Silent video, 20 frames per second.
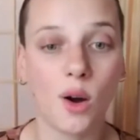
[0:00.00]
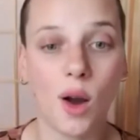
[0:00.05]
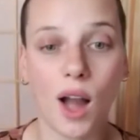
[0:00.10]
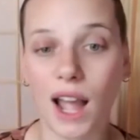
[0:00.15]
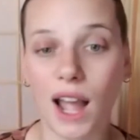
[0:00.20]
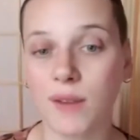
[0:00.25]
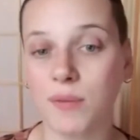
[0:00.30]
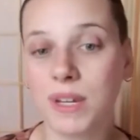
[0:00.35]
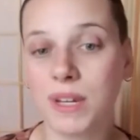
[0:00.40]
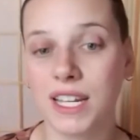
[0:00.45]

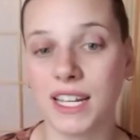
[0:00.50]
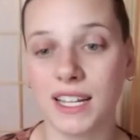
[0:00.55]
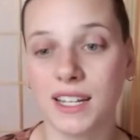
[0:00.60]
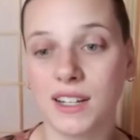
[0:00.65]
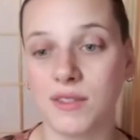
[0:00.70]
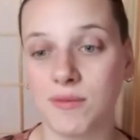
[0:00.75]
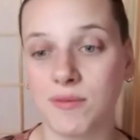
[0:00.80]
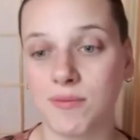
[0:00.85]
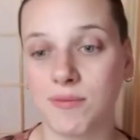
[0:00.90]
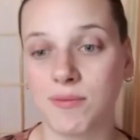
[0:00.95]
I'd
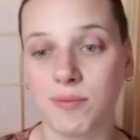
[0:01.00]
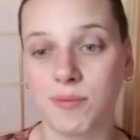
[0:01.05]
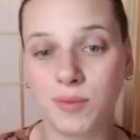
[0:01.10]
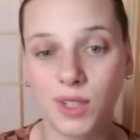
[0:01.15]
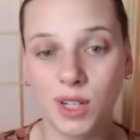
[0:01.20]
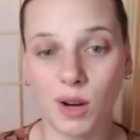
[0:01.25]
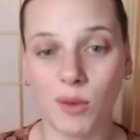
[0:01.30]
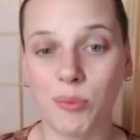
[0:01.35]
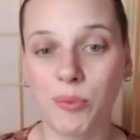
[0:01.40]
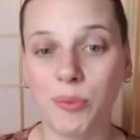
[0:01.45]
be
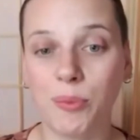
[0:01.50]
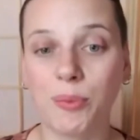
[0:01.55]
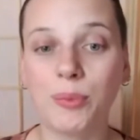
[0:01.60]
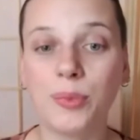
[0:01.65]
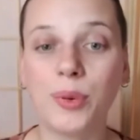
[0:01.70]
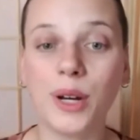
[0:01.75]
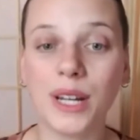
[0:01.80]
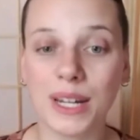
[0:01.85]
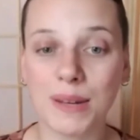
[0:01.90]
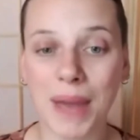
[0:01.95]

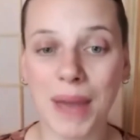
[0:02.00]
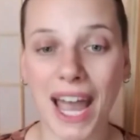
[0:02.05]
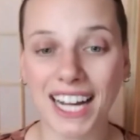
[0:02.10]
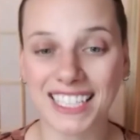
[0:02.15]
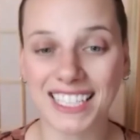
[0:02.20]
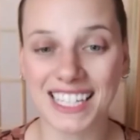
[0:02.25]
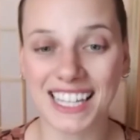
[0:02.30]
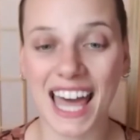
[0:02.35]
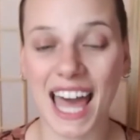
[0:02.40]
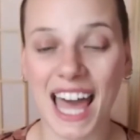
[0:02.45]
put it
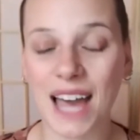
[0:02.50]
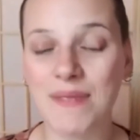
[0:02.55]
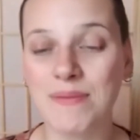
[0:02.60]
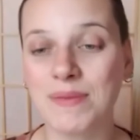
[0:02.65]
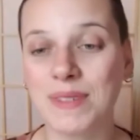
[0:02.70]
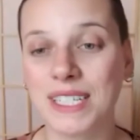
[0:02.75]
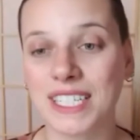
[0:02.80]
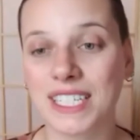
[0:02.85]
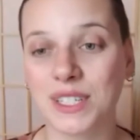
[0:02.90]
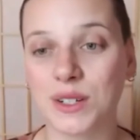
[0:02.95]
back to
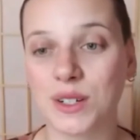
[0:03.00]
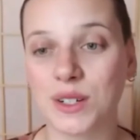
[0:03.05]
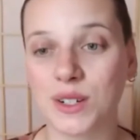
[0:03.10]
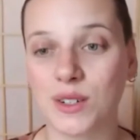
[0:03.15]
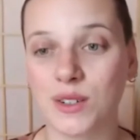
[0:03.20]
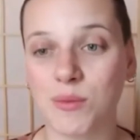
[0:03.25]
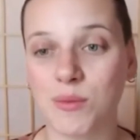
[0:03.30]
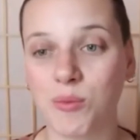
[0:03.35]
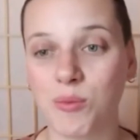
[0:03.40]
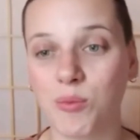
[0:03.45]
them
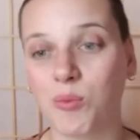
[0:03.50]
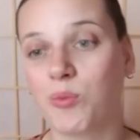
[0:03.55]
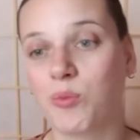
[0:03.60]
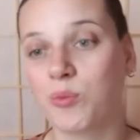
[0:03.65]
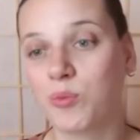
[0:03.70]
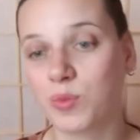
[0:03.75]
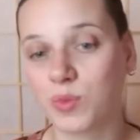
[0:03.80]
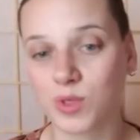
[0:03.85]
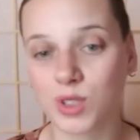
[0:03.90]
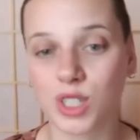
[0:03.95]
to
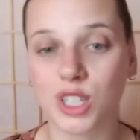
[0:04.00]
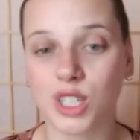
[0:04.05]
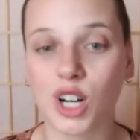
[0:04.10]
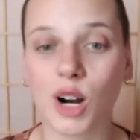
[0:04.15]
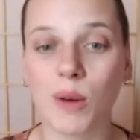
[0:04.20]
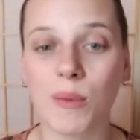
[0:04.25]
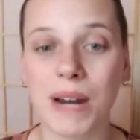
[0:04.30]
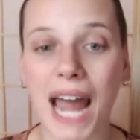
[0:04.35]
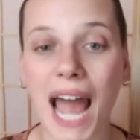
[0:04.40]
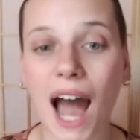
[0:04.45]

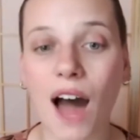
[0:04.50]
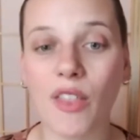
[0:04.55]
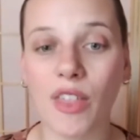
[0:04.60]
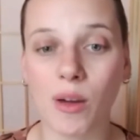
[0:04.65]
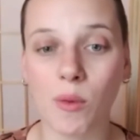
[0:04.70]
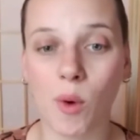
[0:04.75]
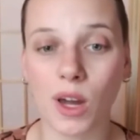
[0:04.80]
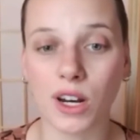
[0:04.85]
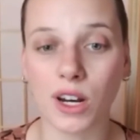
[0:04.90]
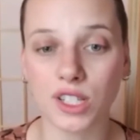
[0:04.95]
determine how they
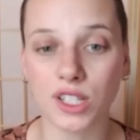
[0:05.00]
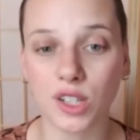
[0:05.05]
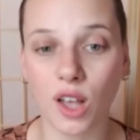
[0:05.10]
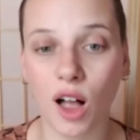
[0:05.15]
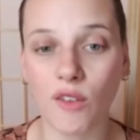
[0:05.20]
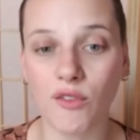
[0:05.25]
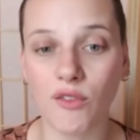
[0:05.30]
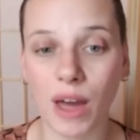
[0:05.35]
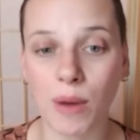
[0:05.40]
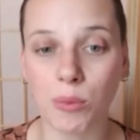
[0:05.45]
want to
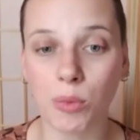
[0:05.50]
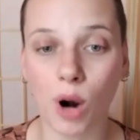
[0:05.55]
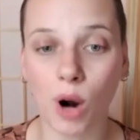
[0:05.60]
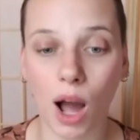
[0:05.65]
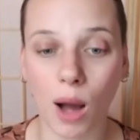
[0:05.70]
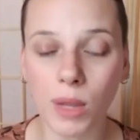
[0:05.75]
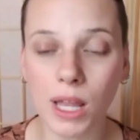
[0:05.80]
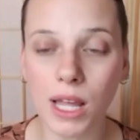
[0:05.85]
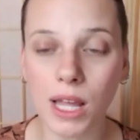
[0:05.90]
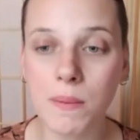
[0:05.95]
solve that
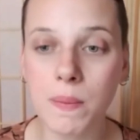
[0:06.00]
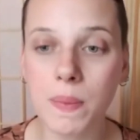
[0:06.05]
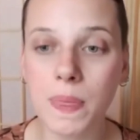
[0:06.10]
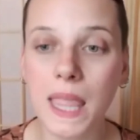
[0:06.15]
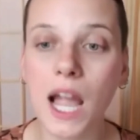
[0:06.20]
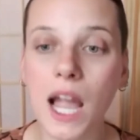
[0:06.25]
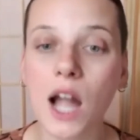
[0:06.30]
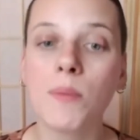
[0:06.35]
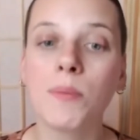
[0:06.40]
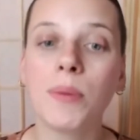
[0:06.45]
problem.
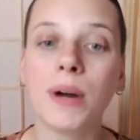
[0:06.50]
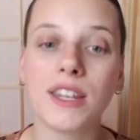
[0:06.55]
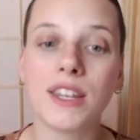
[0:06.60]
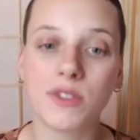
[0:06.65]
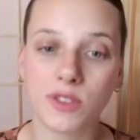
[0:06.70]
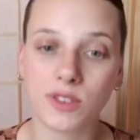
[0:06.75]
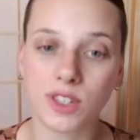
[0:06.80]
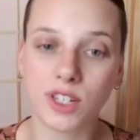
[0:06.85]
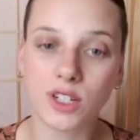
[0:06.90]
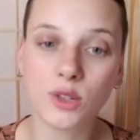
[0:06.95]
But
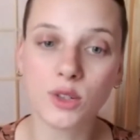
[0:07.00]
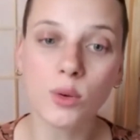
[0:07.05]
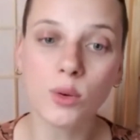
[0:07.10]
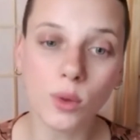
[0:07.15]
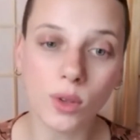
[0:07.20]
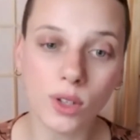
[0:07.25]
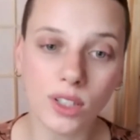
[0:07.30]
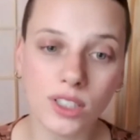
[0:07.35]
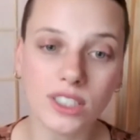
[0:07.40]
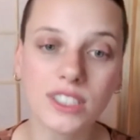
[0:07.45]
the
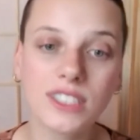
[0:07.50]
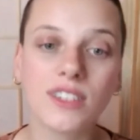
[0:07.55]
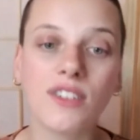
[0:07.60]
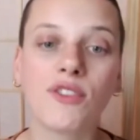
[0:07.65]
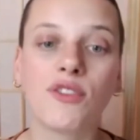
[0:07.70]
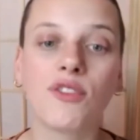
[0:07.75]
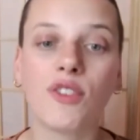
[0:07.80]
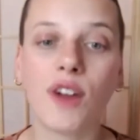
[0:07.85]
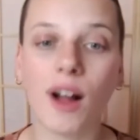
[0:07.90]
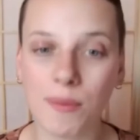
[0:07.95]
tools
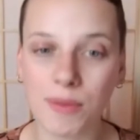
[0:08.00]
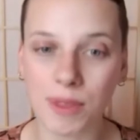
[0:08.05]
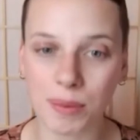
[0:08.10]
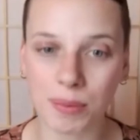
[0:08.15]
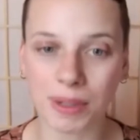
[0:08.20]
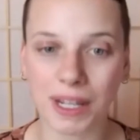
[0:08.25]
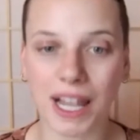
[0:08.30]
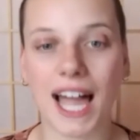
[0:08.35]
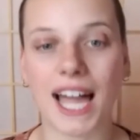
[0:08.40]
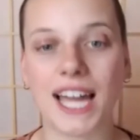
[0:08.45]
from the
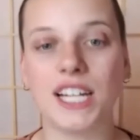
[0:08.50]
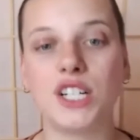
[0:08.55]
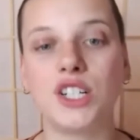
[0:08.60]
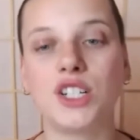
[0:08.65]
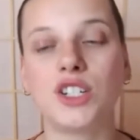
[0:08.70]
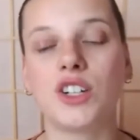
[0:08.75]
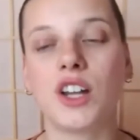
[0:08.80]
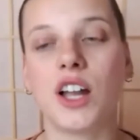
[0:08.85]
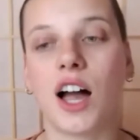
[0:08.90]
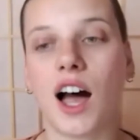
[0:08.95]

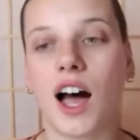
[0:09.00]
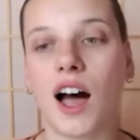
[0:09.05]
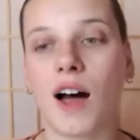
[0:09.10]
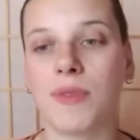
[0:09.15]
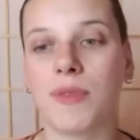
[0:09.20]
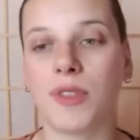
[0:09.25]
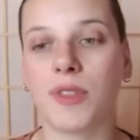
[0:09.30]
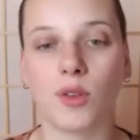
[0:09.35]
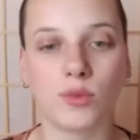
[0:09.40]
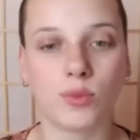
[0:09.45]
pledge,
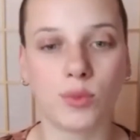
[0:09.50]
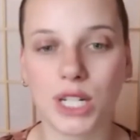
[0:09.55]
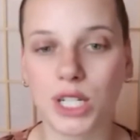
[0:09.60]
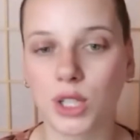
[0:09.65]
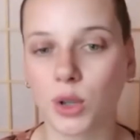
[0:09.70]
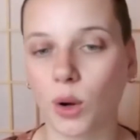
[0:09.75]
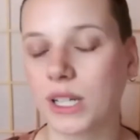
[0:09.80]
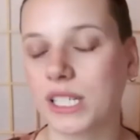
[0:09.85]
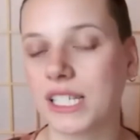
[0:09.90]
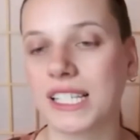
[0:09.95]
those
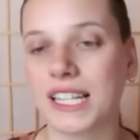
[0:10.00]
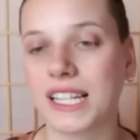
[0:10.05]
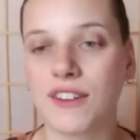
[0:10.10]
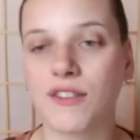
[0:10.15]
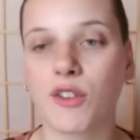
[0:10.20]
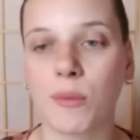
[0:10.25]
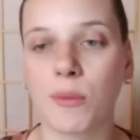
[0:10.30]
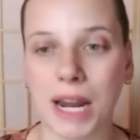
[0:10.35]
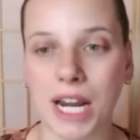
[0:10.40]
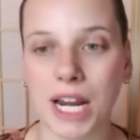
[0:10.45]
resources and
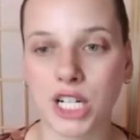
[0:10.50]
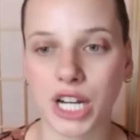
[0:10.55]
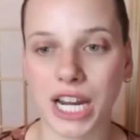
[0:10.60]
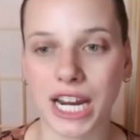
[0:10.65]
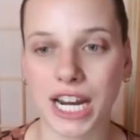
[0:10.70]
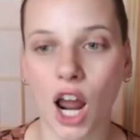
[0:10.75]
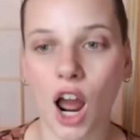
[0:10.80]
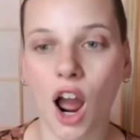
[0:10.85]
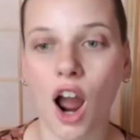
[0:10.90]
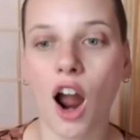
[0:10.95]

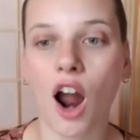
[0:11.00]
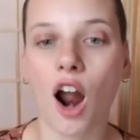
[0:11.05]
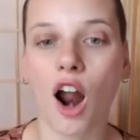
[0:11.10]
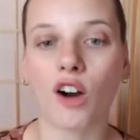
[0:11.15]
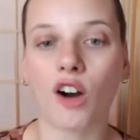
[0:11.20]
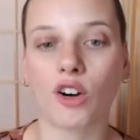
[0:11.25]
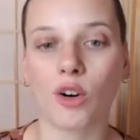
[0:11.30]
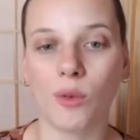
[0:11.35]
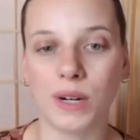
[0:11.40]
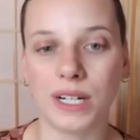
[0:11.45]
information
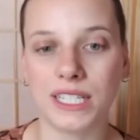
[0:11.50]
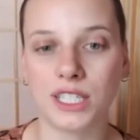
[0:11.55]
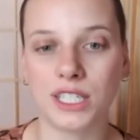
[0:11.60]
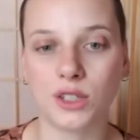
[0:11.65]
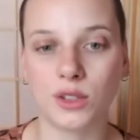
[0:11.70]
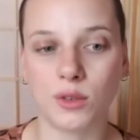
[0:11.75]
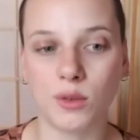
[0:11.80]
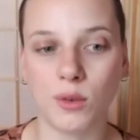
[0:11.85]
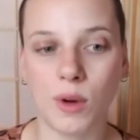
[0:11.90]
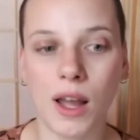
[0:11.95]
are going
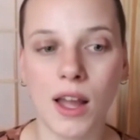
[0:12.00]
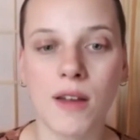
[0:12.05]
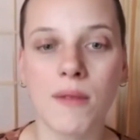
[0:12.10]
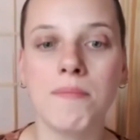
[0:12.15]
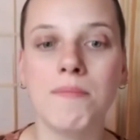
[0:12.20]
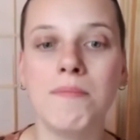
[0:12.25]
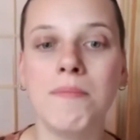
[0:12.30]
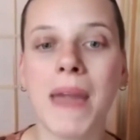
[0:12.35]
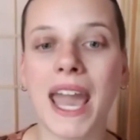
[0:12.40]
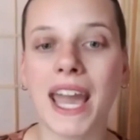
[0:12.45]
to
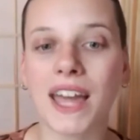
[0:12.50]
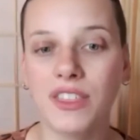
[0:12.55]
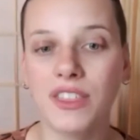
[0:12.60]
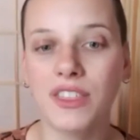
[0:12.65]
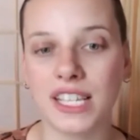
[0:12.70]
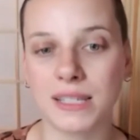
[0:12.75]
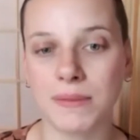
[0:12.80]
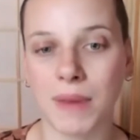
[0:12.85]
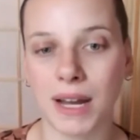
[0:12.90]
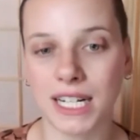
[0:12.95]
make
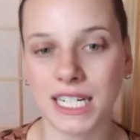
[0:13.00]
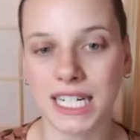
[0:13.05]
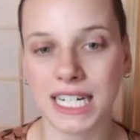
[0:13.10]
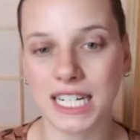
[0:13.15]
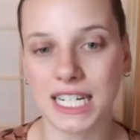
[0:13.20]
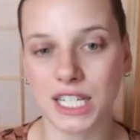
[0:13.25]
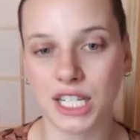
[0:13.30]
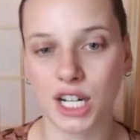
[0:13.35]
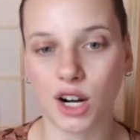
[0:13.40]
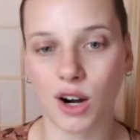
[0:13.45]
this much
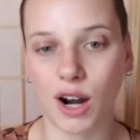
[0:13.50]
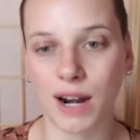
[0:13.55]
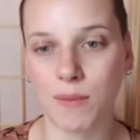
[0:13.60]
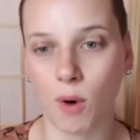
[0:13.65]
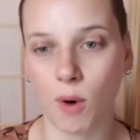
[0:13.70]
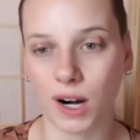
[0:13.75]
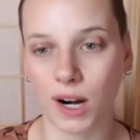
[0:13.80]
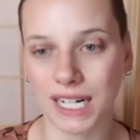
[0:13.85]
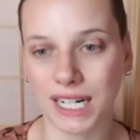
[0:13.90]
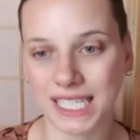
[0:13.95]
easier and
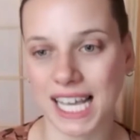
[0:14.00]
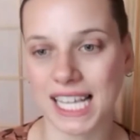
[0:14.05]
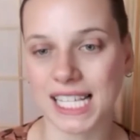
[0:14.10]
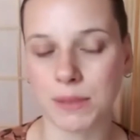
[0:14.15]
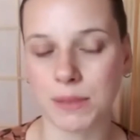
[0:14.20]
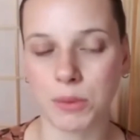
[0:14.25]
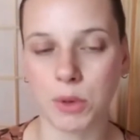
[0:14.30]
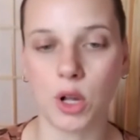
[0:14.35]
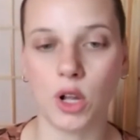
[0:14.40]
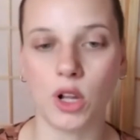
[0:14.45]
more
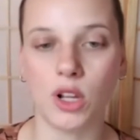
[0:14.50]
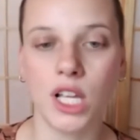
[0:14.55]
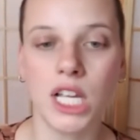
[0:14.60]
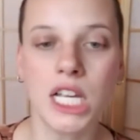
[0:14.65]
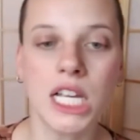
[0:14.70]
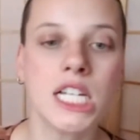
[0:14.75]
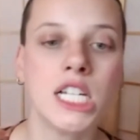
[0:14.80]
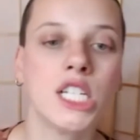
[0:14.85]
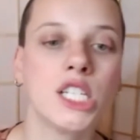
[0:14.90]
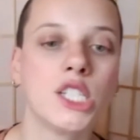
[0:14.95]
accessible,
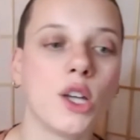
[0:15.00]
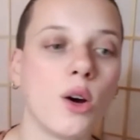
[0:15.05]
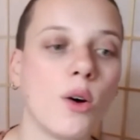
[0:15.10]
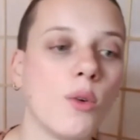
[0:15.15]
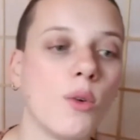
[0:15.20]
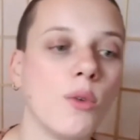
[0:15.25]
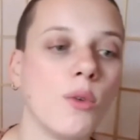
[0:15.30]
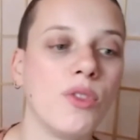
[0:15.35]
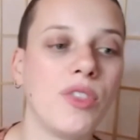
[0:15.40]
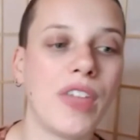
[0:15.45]

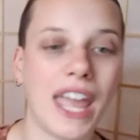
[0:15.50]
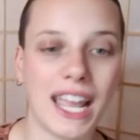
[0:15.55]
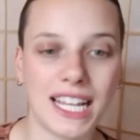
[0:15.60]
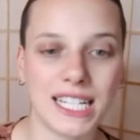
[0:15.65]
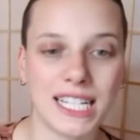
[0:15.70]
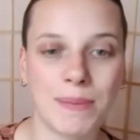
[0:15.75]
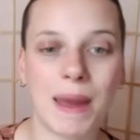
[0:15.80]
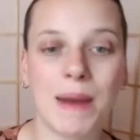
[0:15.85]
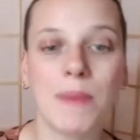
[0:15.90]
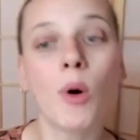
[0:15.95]
so they
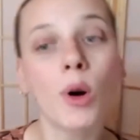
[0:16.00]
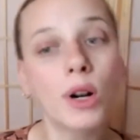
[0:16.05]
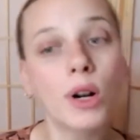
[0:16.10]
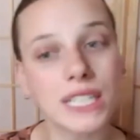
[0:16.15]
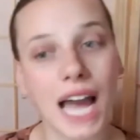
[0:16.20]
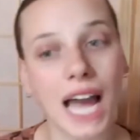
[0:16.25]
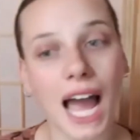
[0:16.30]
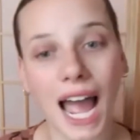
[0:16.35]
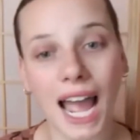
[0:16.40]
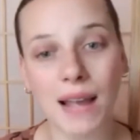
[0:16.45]
can spend more
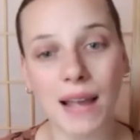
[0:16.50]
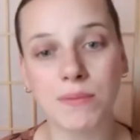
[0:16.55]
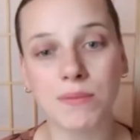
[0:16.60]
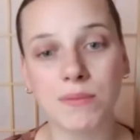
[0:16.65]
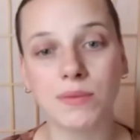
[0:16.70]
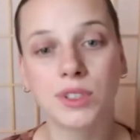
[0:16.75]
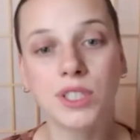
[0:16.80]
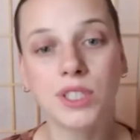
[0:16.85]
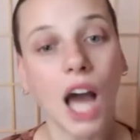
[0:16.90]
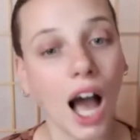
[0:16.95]

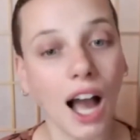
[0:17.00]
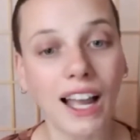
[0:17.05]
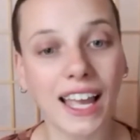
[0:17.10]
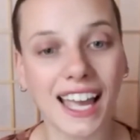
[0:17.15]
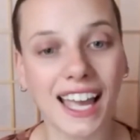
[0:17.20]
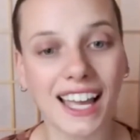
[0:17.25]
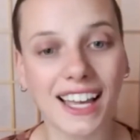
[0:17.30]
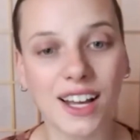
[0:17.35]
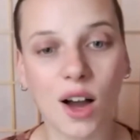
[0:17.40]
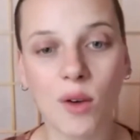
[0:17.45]
time
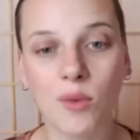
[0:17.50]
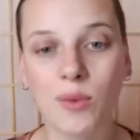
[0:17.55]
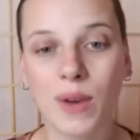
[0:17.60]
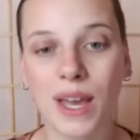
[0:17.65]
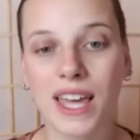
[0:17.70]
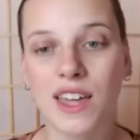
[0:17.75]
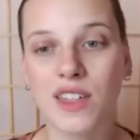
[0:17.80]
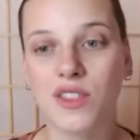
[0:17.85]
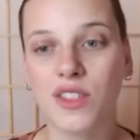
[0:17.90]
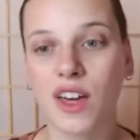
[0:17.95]
talking
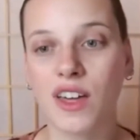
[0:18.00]
with